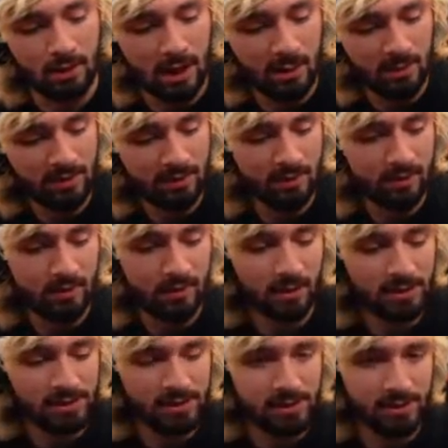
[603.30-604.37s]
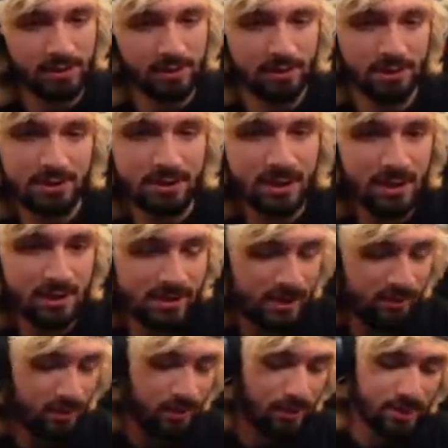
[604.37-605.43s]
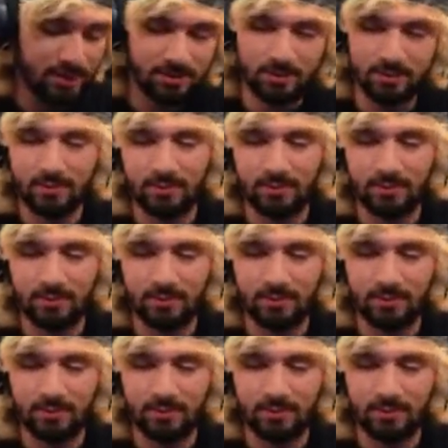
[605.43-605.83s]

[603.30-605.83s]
I'm gonna use the code cards here, just in case anyone wants it.